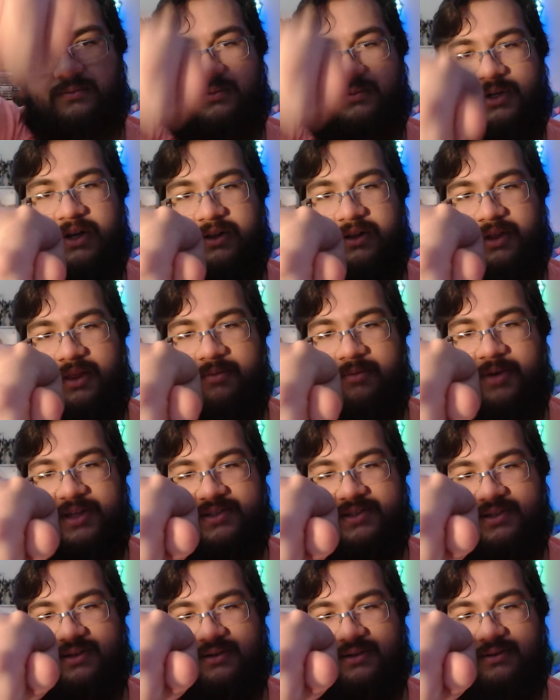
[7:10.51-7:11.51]
holding the
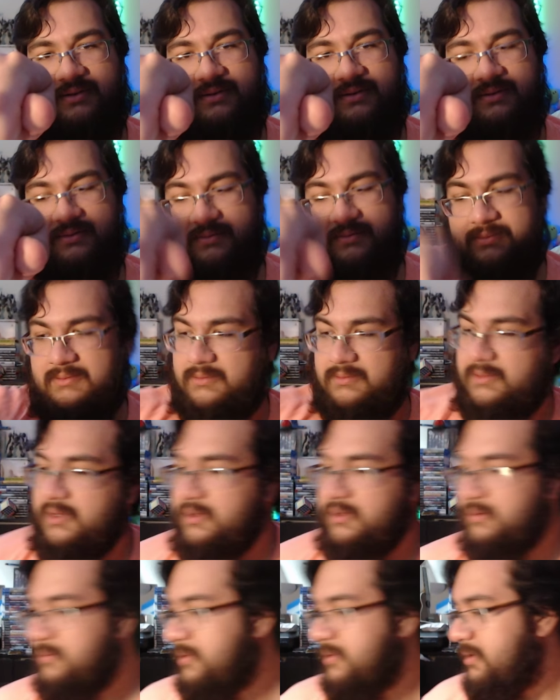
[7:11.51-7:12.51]
pencil.
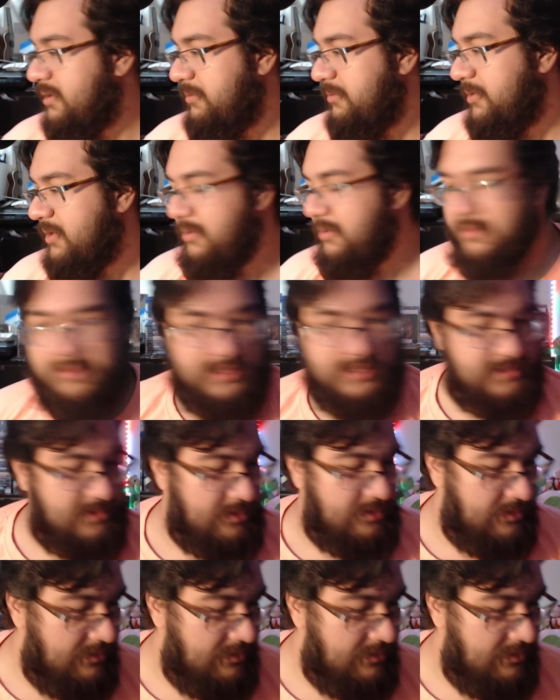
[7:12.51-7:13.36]
Let me grab the pencil.